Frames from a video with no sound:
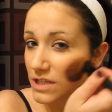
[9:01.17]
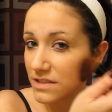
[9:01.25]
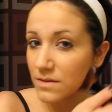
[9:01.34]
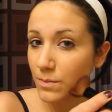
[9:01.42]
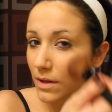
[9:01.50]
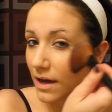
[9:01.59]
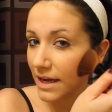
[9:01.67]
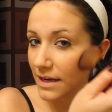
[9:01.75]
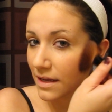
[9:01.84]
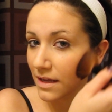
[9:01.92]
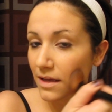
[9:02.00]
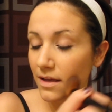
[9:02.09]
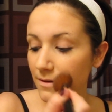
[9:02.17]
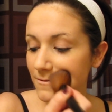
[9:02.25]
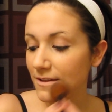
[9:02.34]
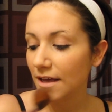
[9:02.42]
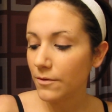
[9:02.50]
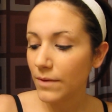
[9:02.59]
just applied.
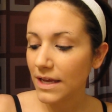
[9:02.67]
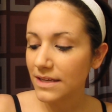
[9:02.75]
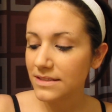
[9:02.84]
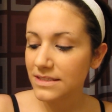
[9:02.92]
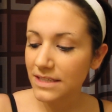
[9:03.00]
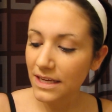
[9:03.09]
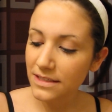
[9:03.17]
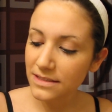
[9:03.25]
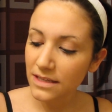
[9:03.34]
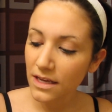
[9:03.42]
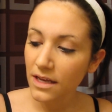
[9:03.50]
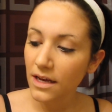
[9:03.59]
So that way it stays